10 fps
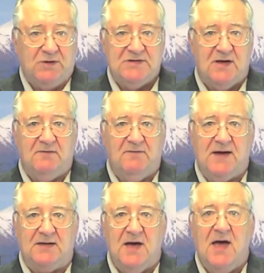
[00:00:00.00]
Once that
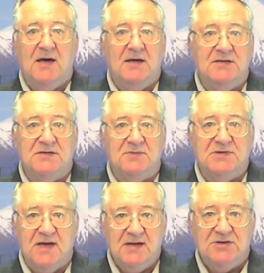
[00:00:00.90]
fact is
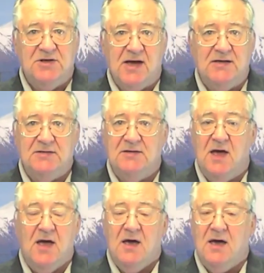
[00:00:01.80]

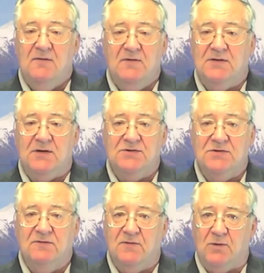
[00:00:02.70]
substantiated, everything
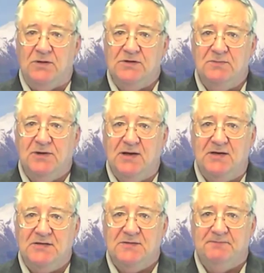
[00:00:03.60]
should fall into
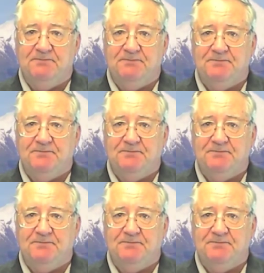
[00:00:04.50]
place.